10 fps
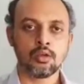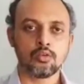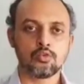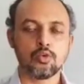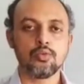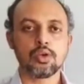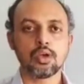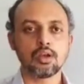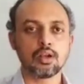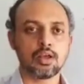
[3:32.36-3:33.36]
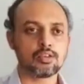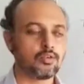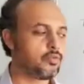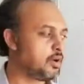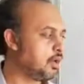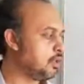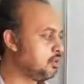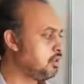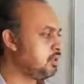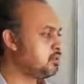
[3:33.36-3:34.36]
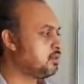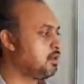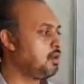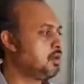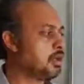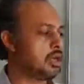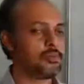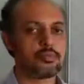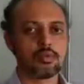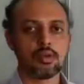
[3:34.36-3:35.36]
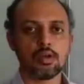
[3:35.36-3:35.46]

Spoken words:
So we can classify these three types